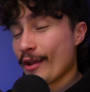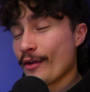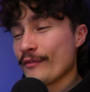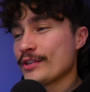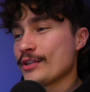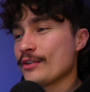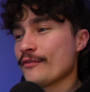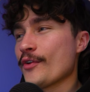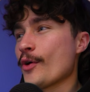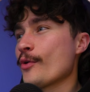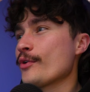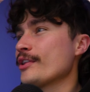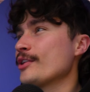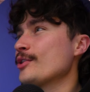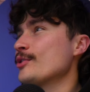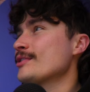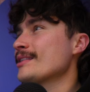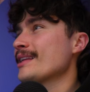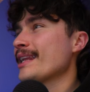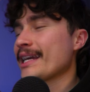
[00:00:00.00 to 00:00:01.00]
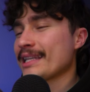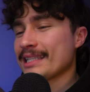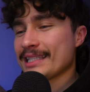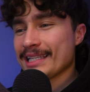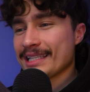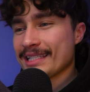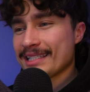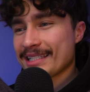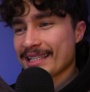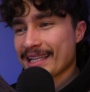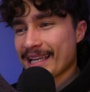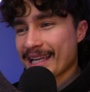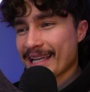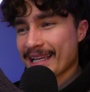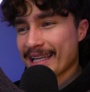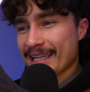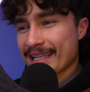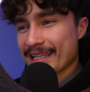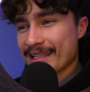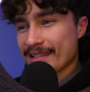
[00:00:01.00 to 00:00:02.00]
over to the folder that you selected,
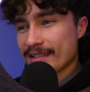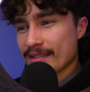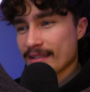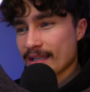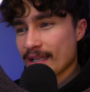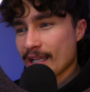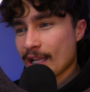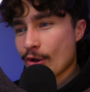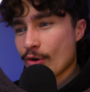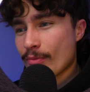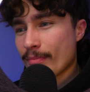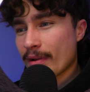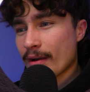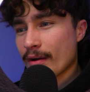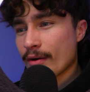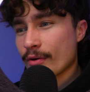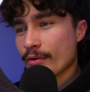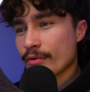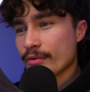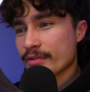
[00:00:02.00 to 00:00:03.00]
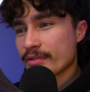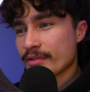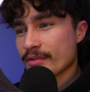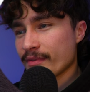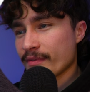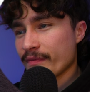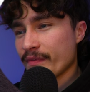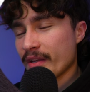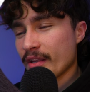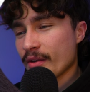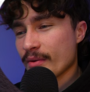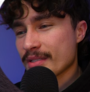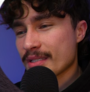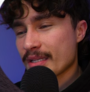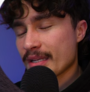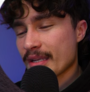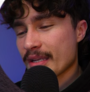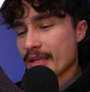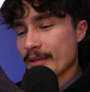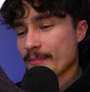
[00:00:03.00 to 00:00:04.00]
and lo and behold, the video is
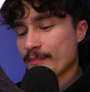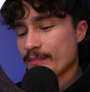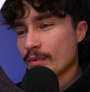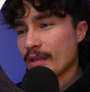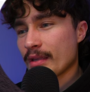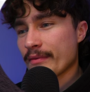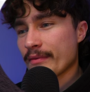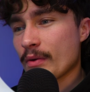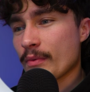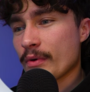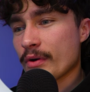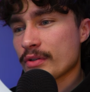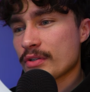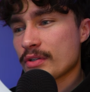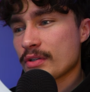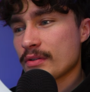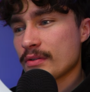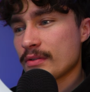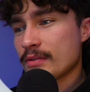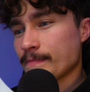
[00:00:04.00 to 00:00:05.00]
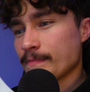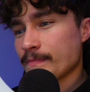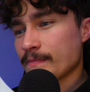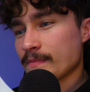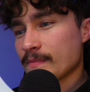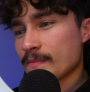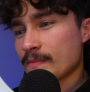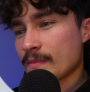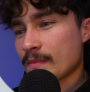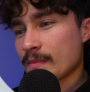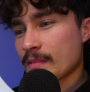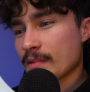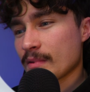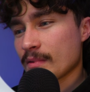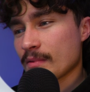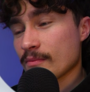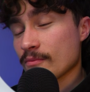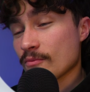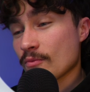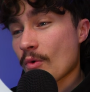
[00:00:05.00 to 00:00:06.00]
here. We can a watch.
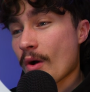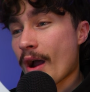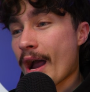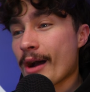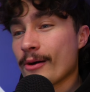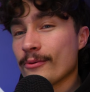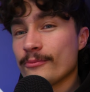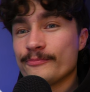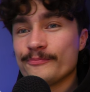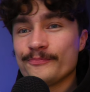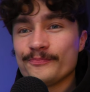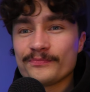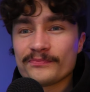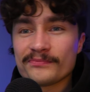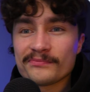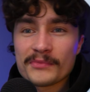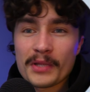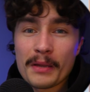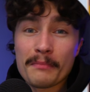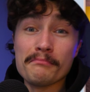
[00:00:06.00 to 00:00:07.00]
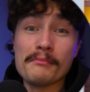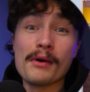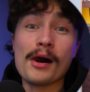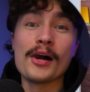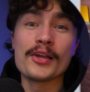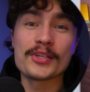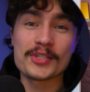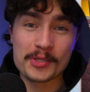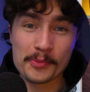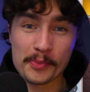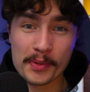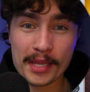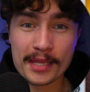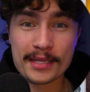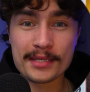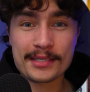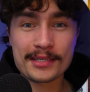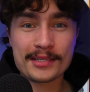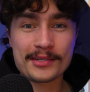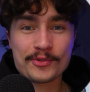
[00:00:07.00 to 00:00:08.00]
Wow.
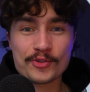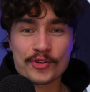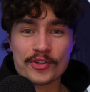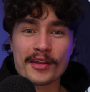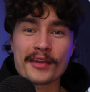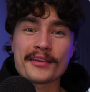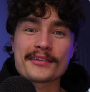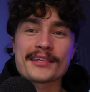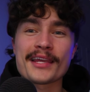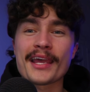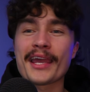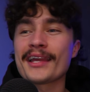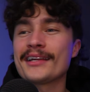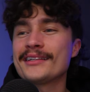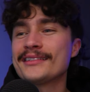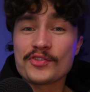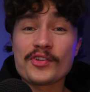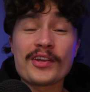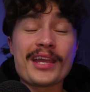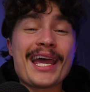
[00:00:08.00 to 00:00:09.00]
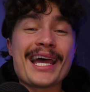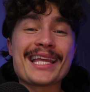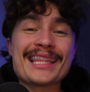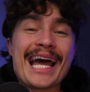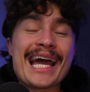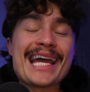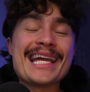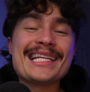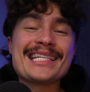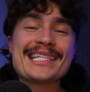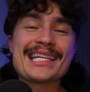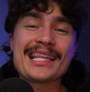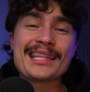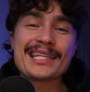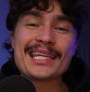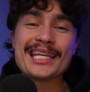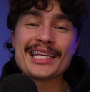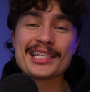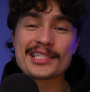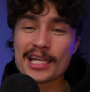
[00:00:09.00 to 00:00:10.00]
Masterpiece, should I say. So yeah, that is
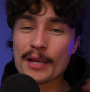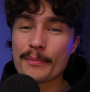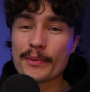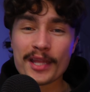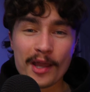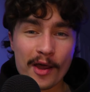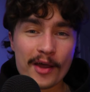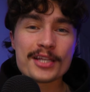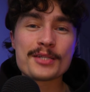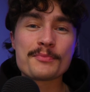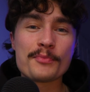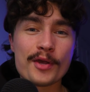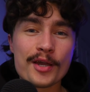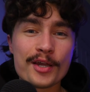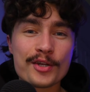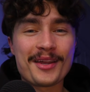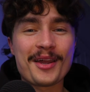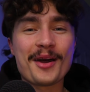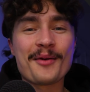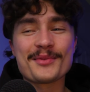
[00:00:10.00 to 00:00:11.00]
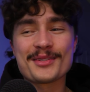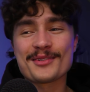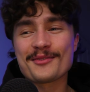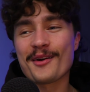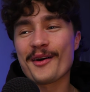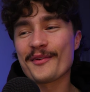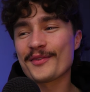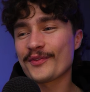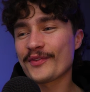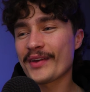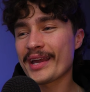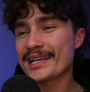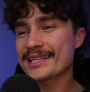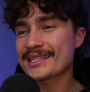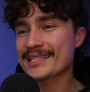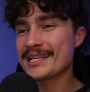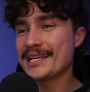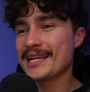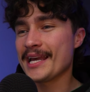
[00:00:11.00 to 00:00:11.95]
the tip of the iceberg when it comes to After Effects.